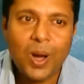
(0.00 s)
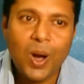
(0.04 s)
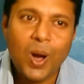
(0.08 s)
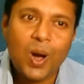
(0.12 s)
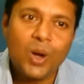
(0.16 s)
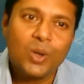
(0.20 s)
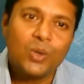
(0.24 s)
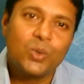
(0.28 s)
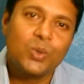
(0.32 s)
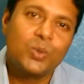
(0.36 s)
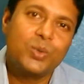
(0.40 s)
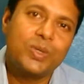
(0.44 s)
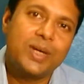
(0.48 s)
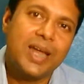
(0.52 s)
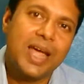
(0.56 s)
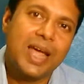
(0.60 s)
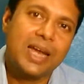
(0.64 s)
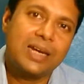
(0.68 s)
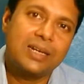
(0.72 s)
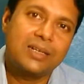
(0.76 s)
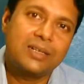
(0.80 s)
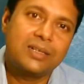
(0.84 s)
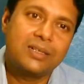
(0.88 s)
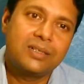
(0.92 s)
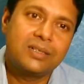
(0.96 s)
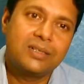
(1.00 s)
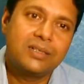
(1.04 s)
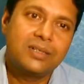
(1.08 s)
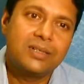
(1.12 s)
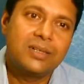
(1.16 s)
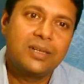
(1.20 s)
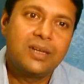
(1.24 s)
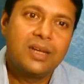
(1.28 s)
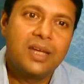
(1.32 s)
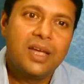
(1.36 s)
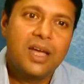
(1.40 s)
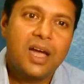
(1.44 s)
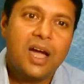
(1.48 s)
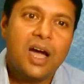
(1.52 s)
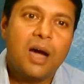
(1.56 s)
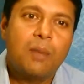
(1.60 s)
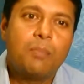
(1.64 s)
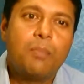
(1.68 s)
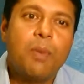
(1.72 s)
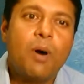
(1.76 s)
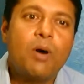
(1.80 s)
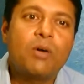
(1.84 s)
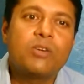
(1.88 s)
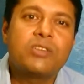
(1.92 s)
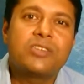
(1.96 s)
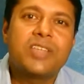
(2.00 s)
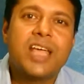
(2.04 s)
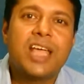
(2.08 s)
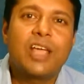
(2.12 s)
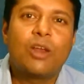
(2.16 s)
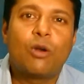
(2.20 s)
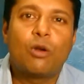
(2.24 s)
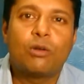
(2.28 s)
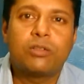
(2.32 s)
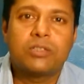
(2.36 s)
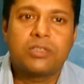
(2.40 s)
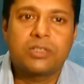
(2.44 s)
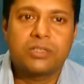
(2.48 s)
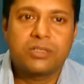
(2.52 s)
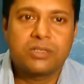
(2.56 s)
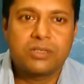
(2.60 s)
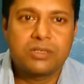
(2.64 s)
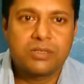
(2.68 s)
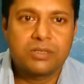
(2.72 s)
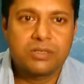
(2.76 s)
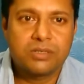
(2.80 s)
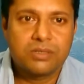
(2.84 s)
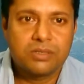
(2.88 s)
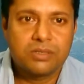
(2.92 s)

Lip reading: or do that. A born psychologist,